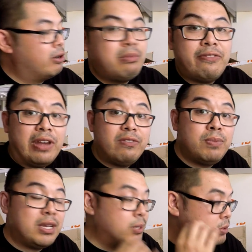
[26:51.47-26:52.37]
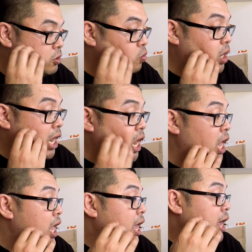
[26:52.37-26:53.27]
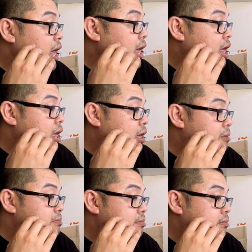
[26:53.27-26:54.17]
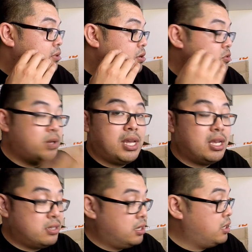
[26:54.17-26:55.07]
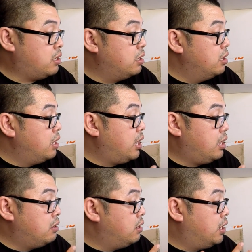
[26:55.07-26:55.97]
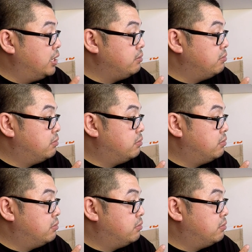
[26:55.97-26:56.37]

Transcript: of my favorite pickups of 2018, and I